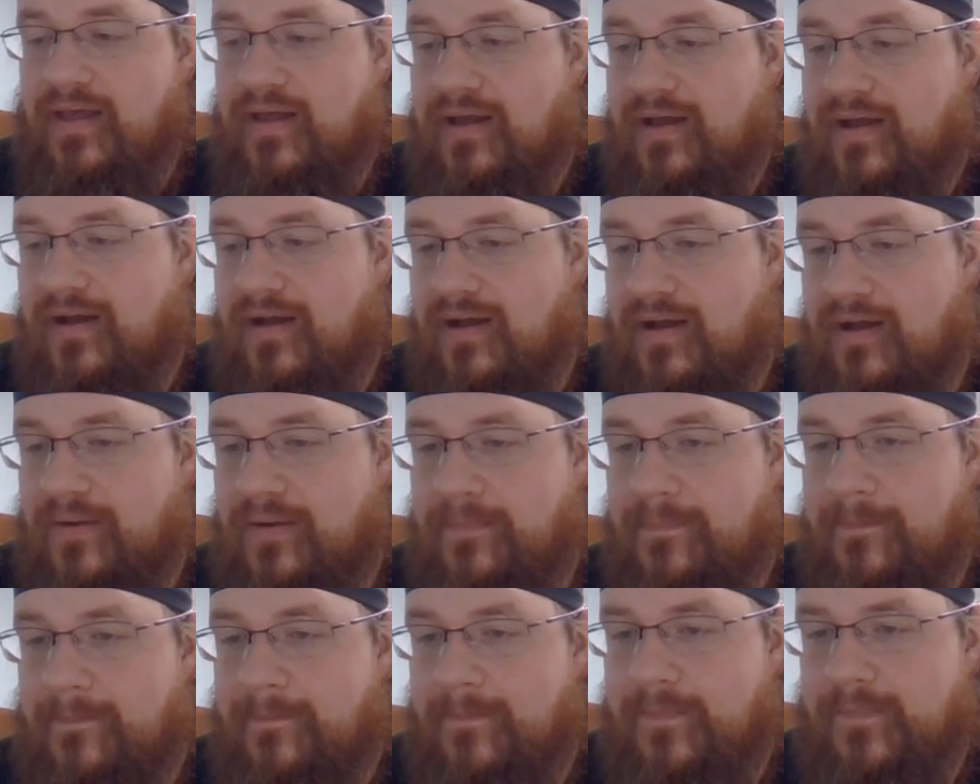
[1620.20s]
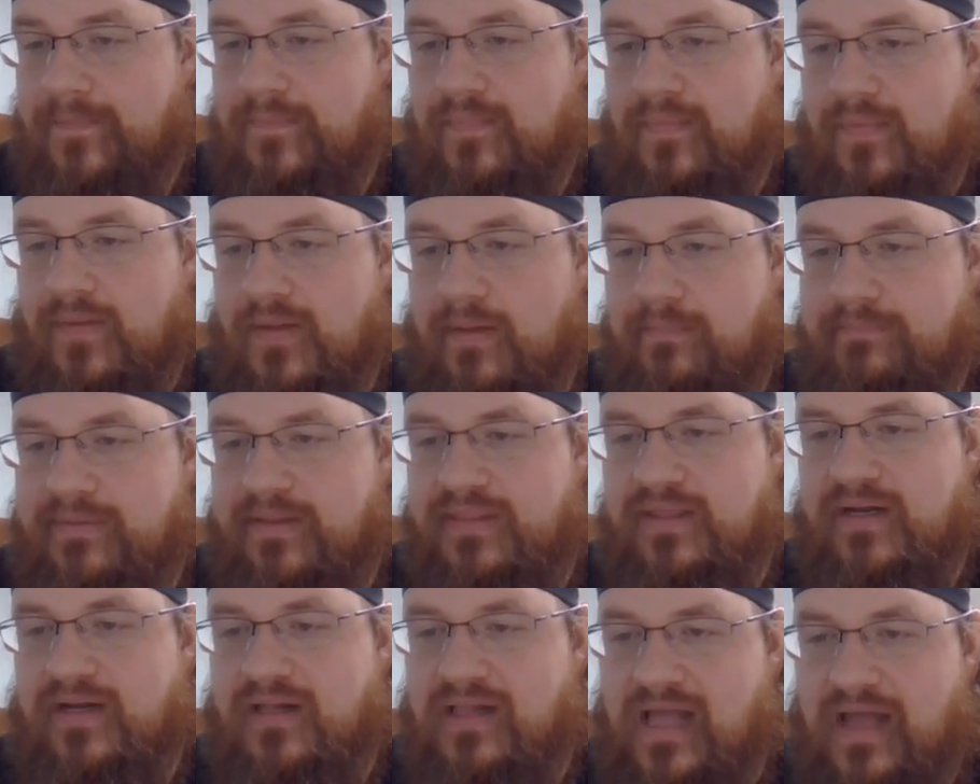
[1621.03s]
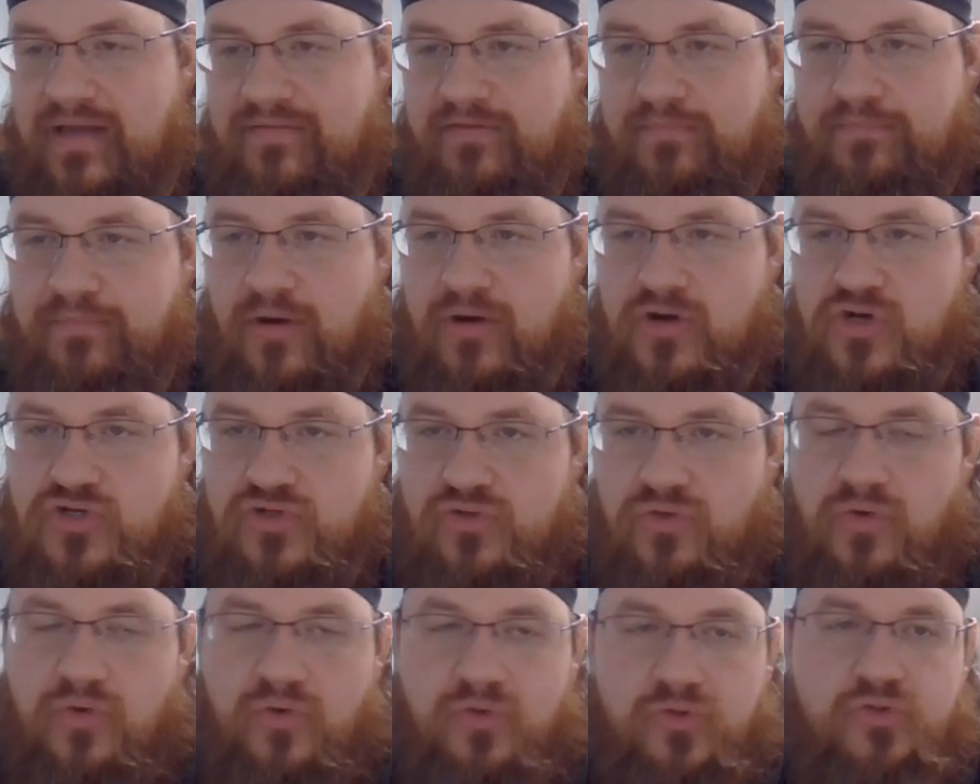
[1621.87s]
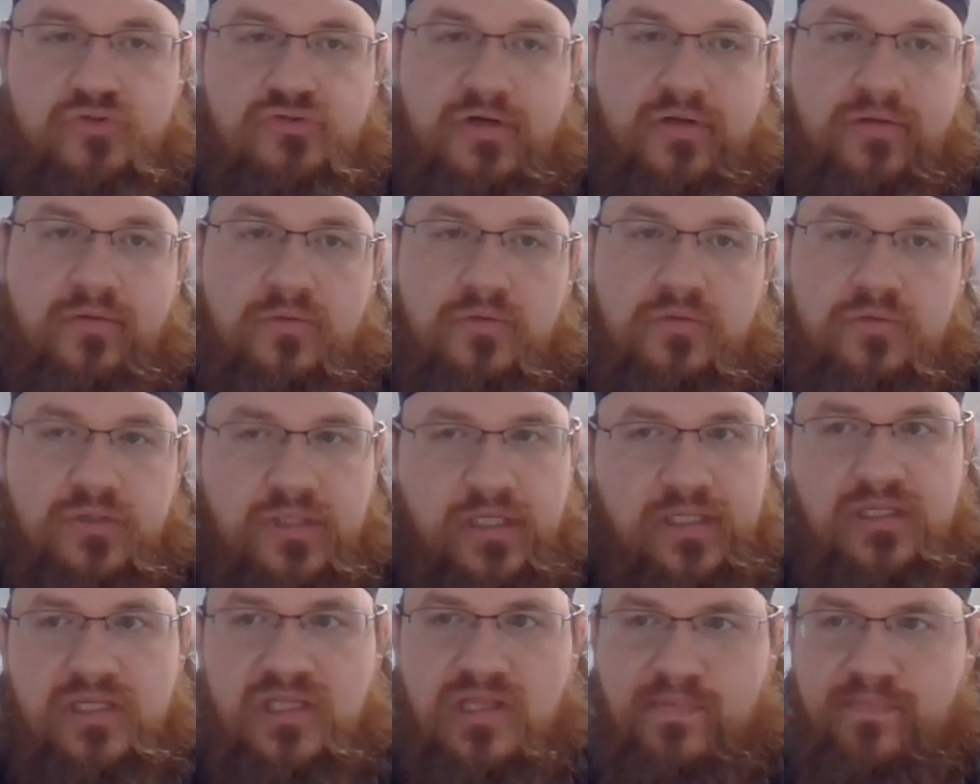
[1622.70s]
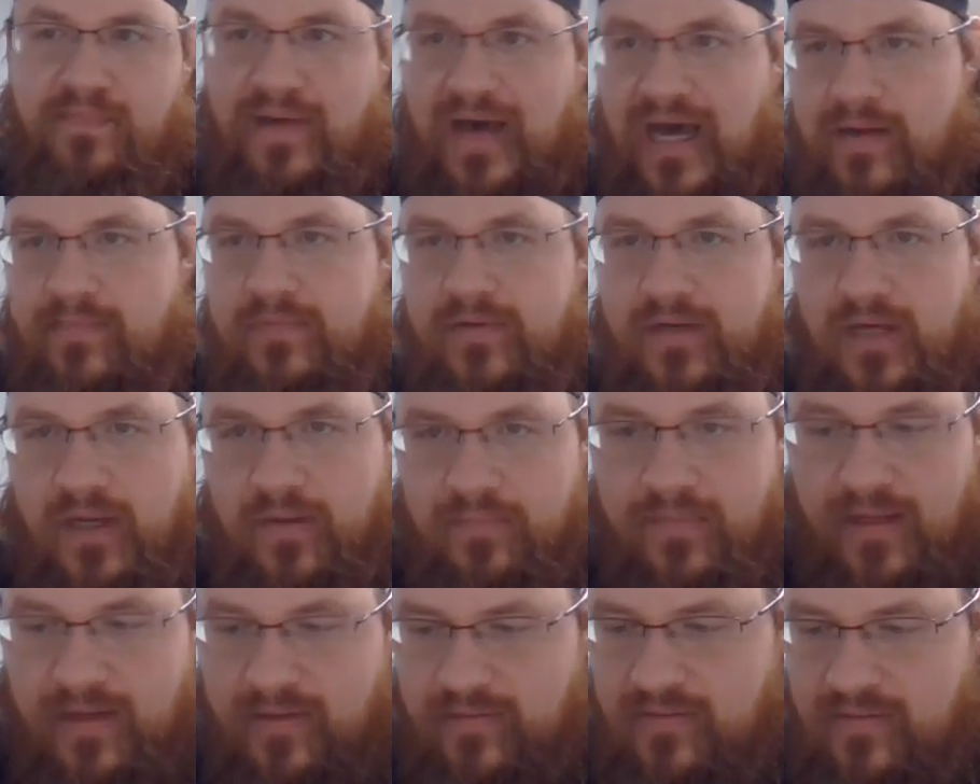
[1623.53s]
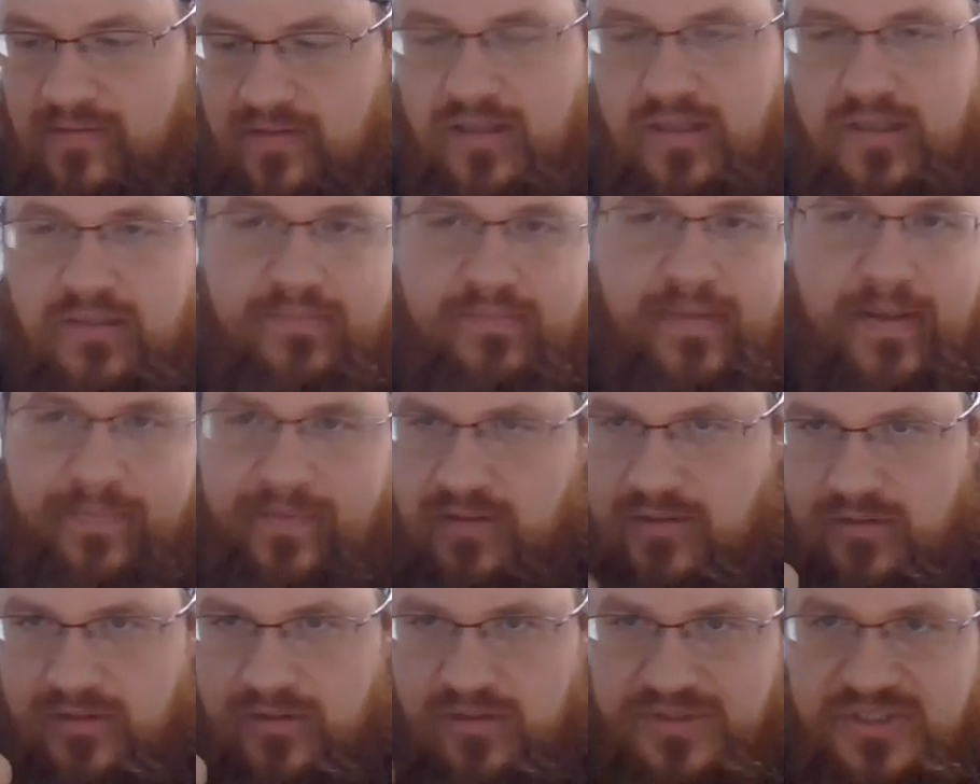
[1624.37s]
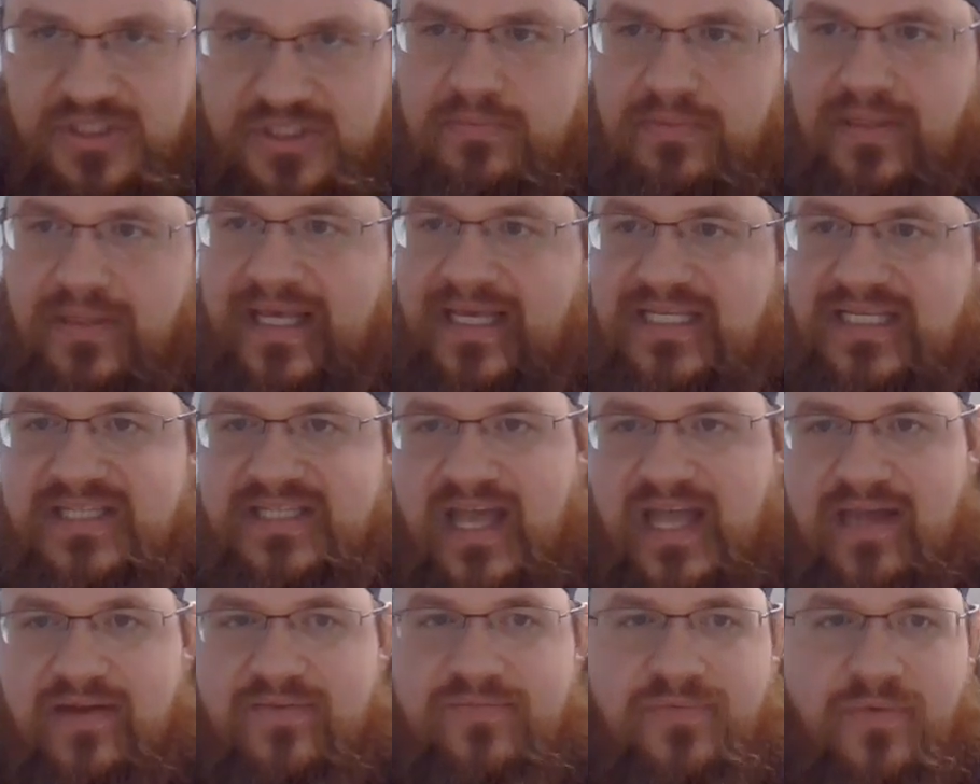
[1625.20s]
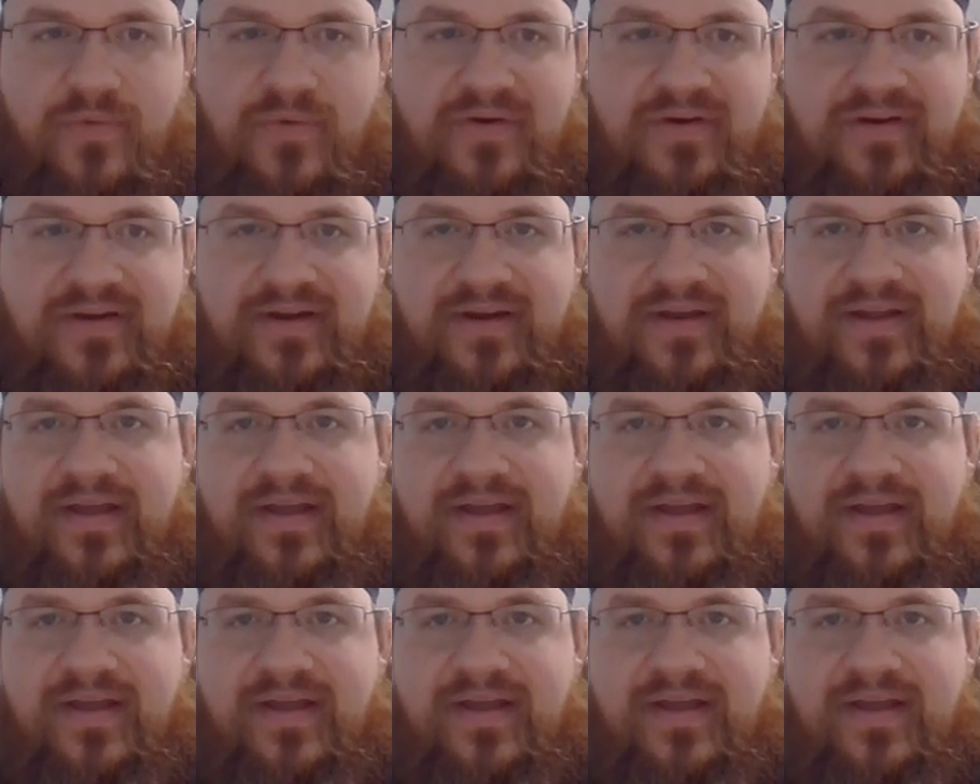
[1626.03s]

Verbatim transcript: Um, but then I'll have a partial hole drilled into the bottom nub and maybe a little display stand for it.